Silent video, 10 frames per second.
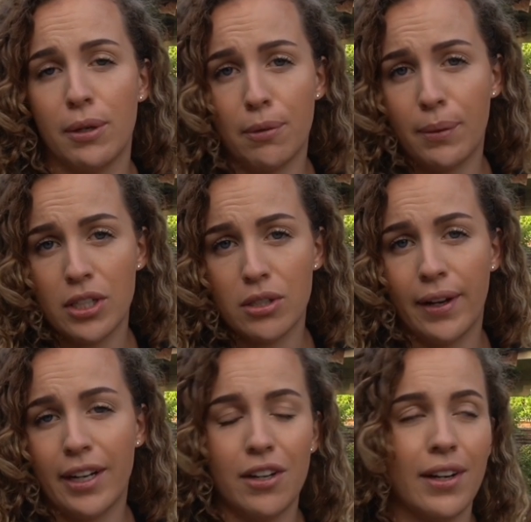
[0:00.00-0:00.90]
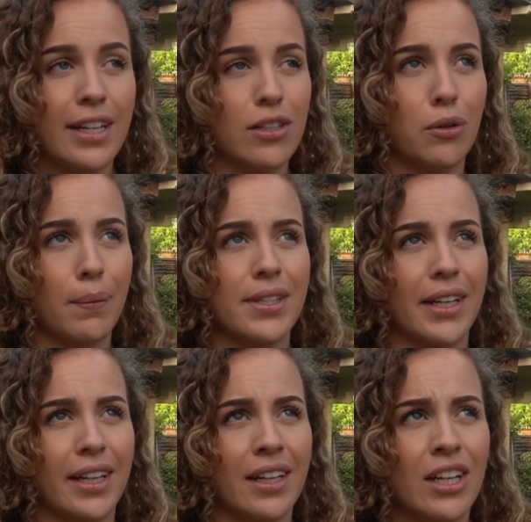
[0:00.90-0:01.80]
you put your mind to it, and you need to almost
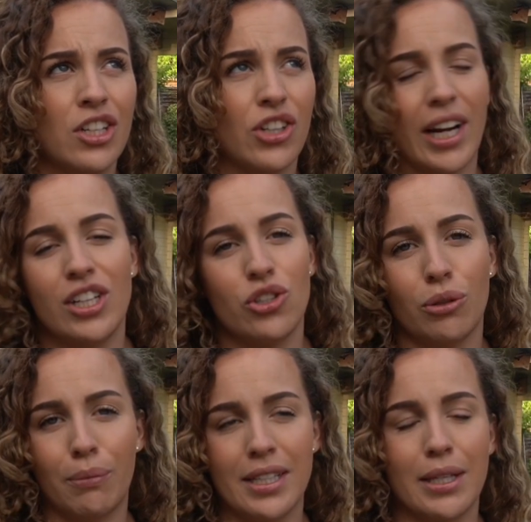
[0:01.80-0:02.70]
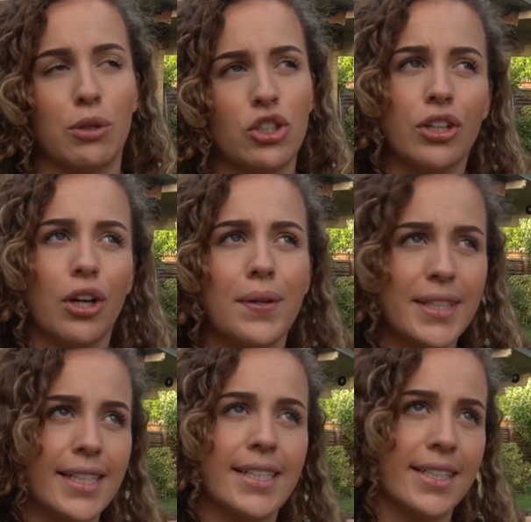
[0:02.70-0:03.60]
like change your mindset, which I know
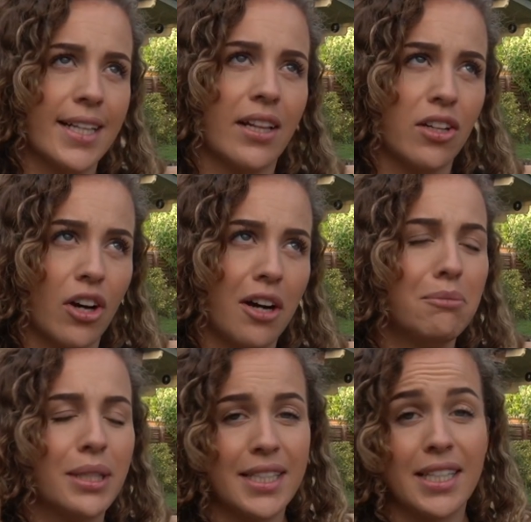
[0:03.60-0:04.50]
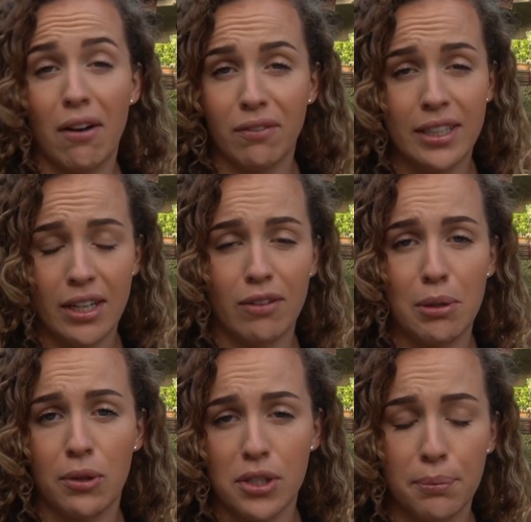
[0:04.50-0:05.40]
is easier said than done, but it's
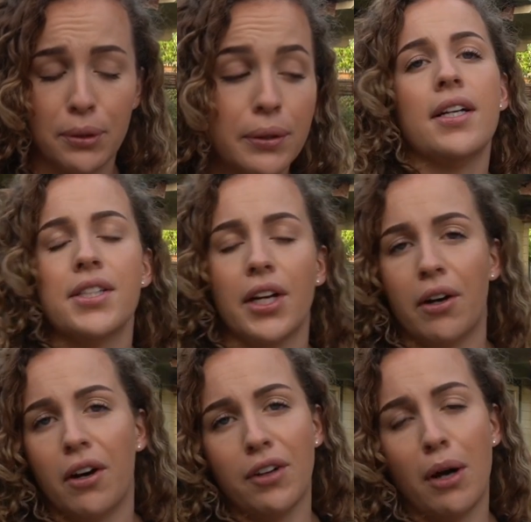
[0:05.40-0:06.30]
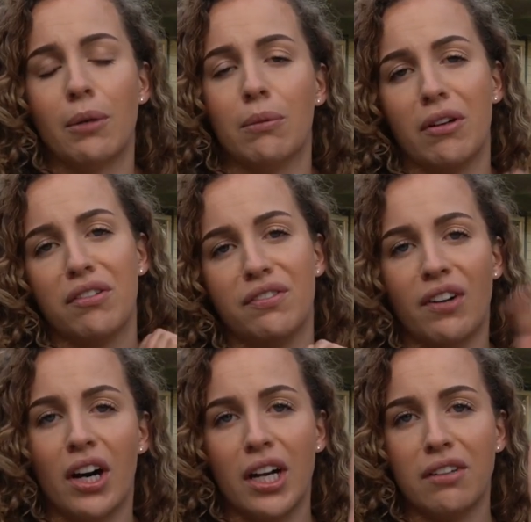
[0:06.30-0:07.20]
definitely possible. So I've come up with
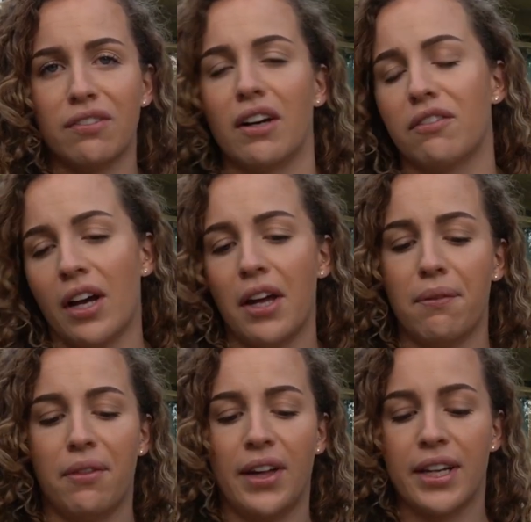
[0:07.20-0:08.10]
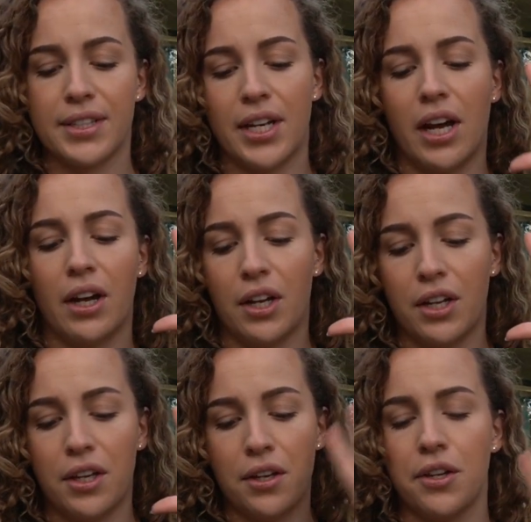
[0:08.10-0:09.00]
5 things that
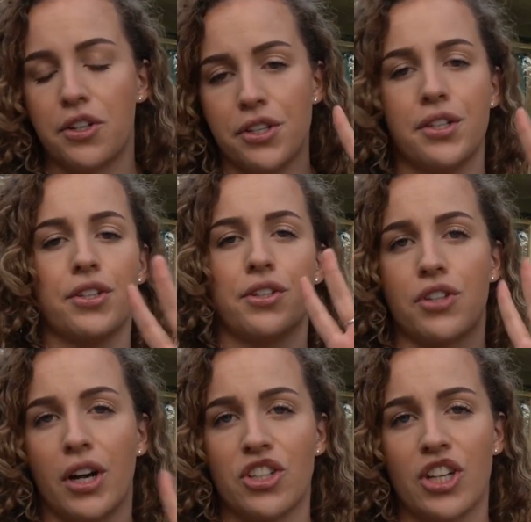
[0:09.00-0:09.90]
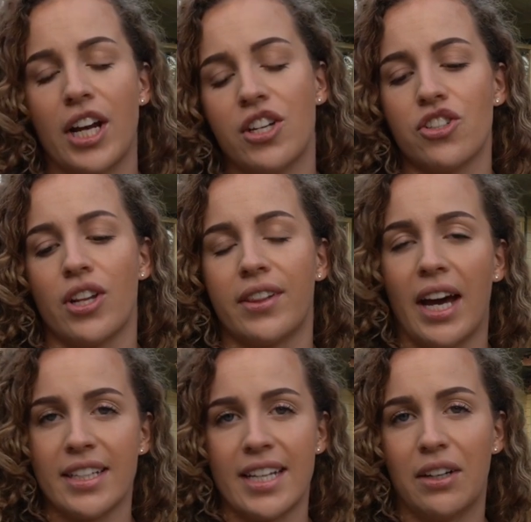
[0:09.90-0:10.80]
you can do to try and change
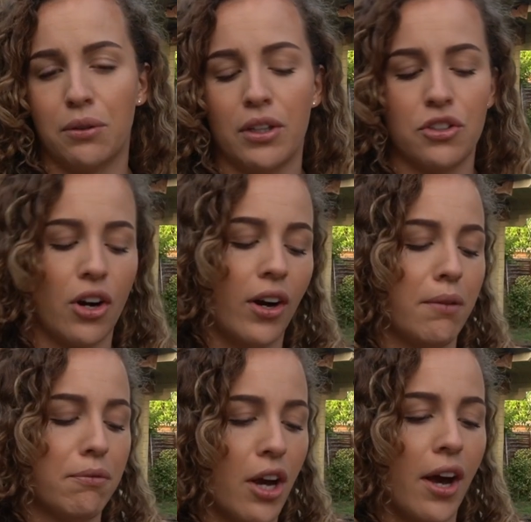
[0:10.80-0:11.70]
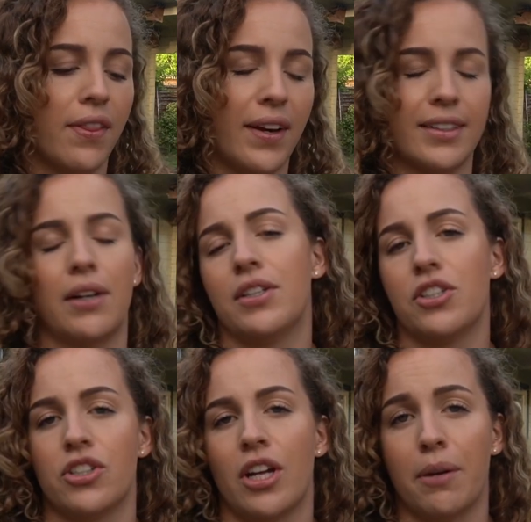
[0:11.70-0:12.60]
that doubt and try and turn that doubt
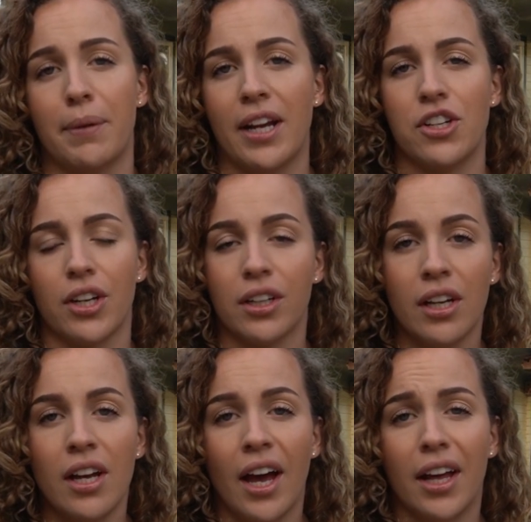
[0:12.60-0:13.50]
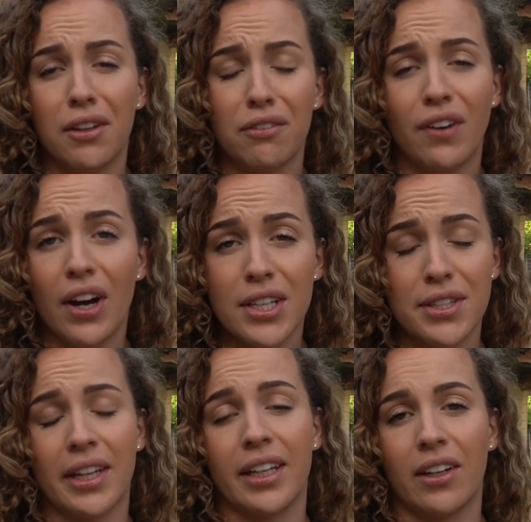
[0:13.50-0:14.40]
into determination. And the
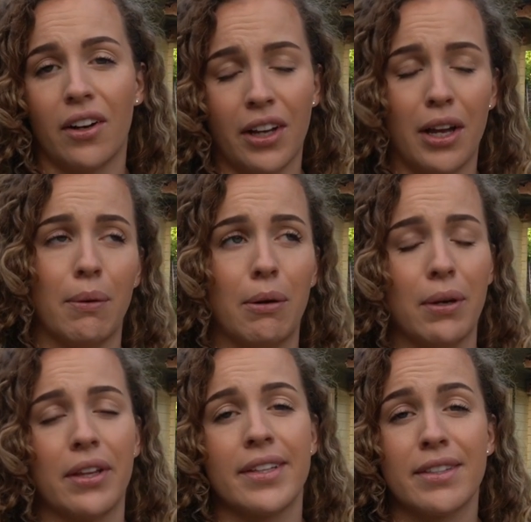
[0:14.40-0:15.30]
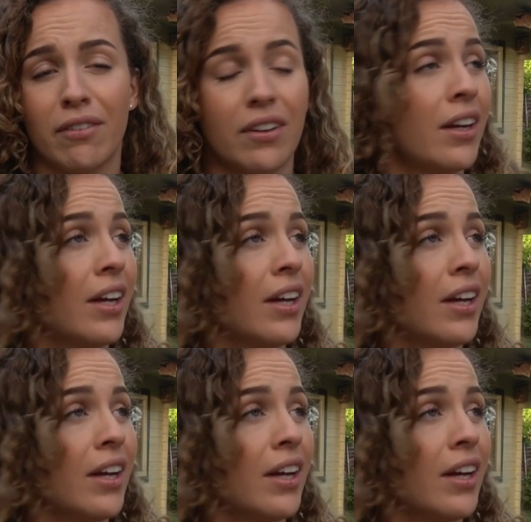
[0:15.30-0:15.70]
first thing I came up with is